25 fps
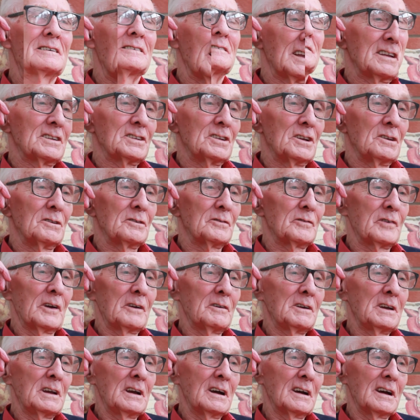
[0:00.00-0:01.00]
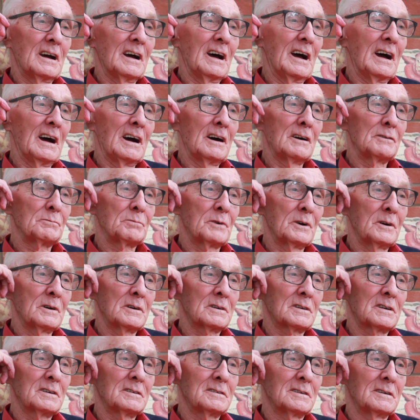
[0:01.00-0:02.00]
She was a very hard
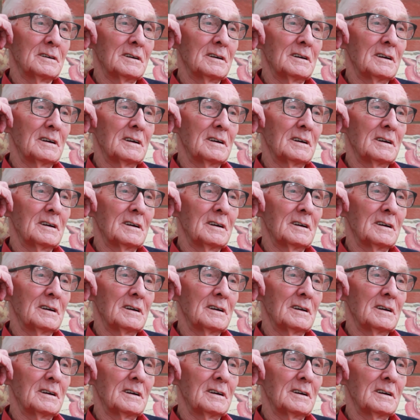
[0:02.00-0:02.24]
worker.